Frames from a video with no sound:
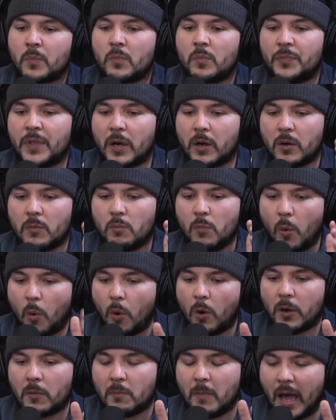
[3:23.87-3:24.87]
there are
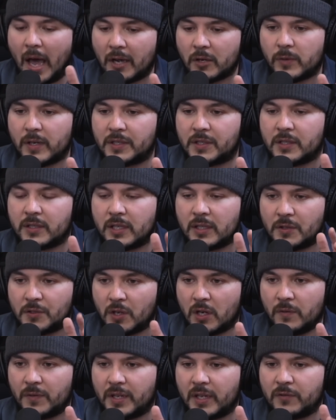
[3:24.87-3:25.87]
more moderates and
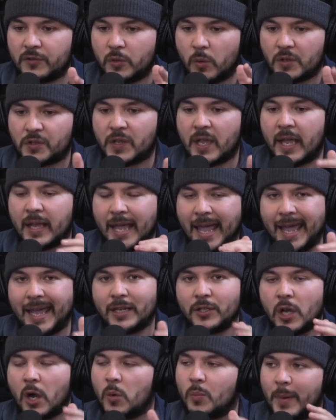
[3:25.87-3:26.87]
conservatives who are saying, hey,
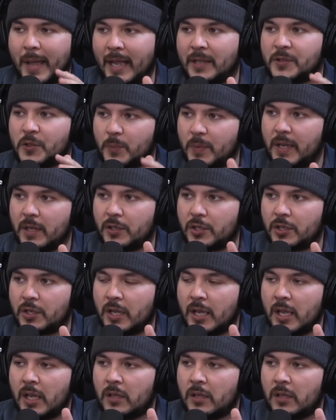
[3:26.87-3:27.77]
don't ban speech.